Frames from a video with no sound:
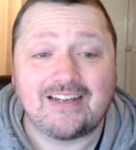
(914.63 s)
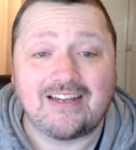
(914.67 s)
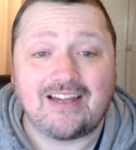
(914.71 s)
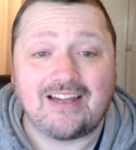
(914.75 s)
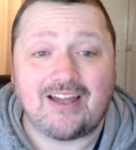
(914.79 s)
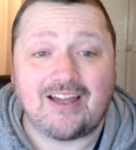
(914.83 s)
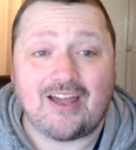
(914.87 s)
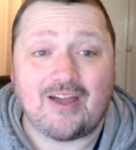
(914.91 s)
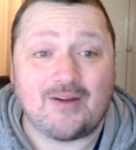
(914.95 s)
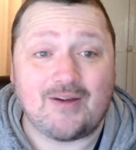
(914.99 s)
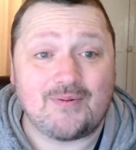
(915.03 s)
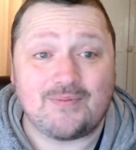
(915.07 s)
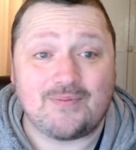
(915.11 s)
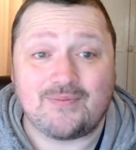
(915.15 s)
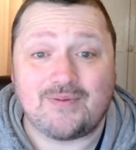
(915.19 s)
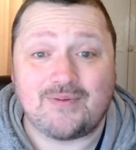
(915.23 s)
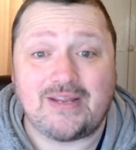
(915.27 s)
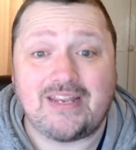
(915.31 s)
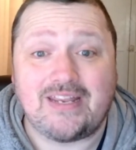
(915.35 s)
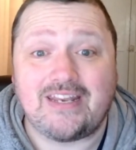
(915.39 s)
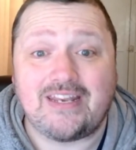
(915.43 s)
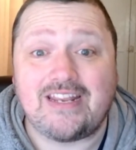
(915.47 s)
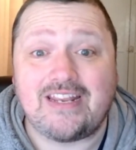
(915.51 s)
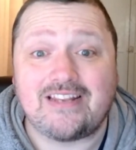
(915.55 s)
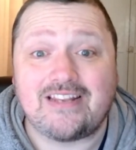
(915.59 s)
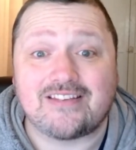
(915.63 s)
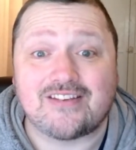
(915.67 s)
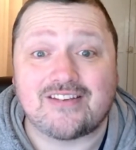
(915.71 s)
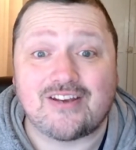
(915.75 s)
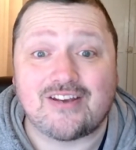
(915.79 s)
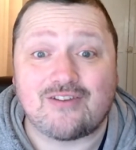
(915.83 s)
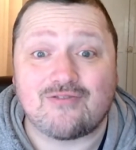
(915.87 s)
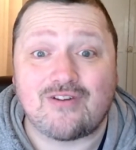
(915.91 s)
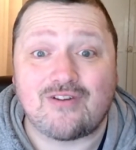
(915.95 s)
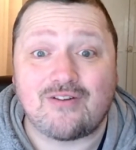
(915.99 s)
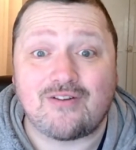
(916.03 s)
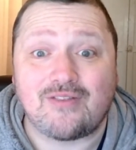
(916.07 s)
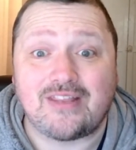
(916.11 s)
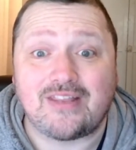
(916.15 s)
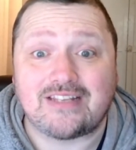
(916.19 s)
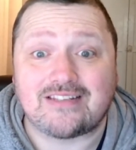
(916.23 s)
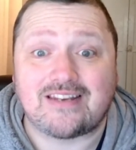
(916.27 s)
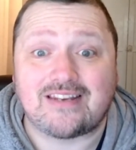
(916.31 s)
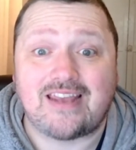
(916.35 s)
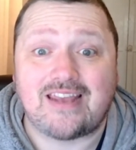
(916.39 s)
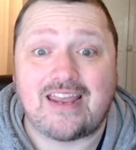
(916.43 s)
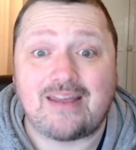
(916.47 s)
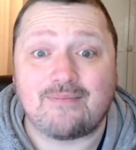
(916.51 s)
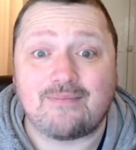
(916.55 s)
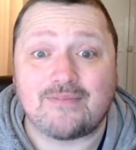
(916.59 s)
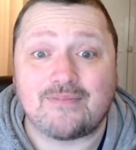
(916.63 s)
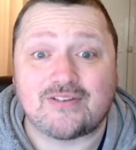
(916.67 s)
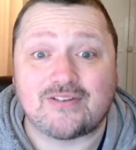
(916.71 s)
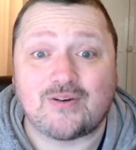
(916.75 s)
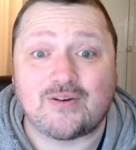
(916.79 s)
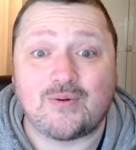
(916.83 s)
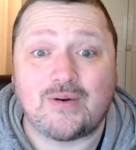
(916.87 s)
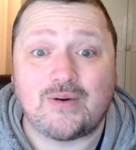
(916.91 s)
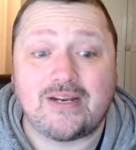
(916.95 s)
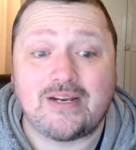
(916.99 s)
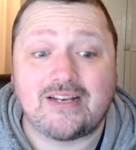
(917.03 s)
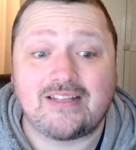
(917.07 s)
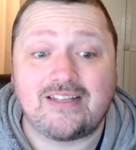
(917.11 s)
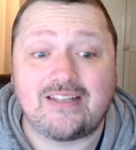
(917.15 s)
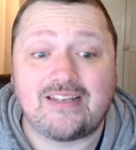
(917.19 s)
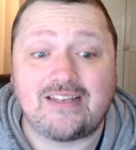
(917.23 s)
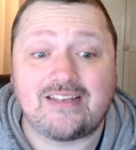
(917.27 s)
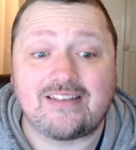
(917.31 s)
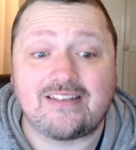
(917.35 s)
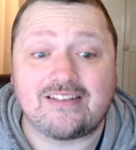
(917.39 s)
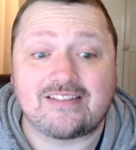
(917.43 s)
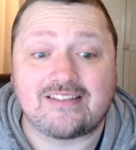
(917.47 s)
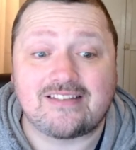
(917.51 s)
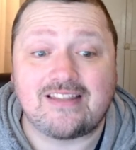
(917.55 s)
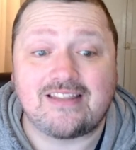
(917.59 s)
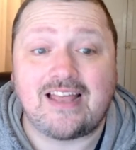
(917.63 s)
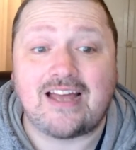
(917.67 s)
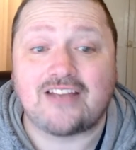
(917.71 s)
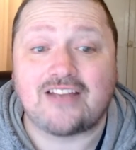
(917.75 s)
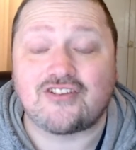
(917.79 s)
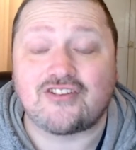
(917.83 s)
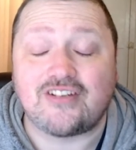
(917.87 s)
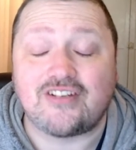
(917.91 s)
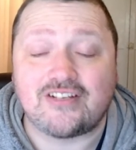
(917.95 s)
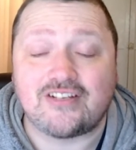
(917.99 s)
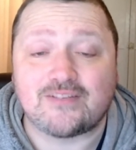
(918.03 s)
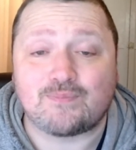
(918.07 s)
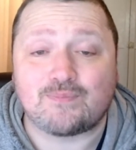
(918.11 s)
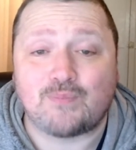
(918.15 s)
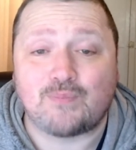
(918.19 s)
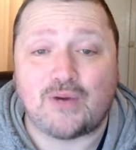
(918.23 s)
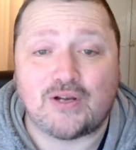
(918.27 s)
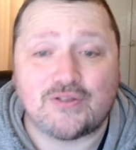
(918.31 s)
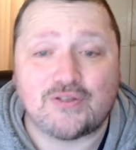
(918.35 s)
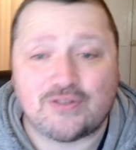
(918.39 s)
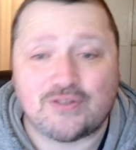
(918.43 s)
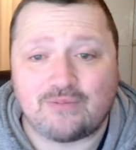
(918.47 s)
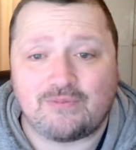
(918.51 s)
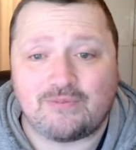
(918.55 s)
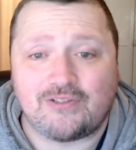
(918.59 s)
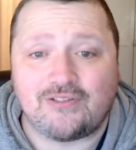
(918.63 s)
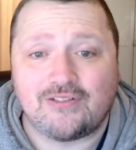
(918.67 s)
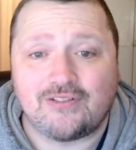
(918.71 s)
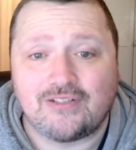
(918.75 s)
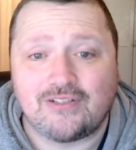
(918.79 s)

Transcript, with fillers: Uh, we need to grow this game as quickly and as largely as possible.